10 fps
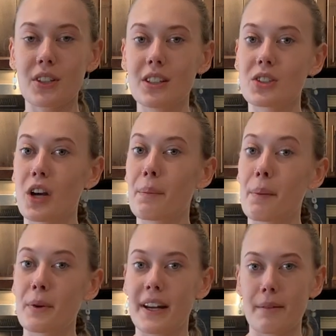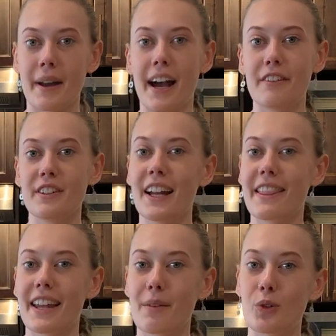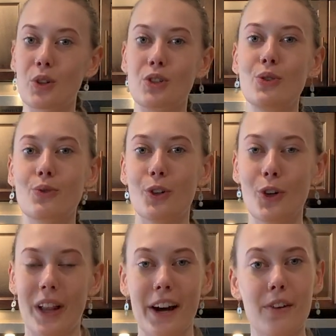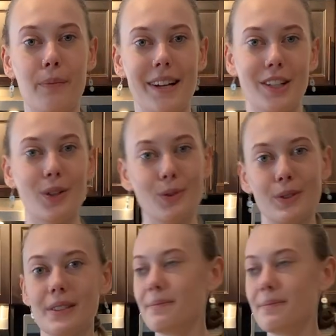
going to start by preheating my oven, and then I'm going to roll out my doughs.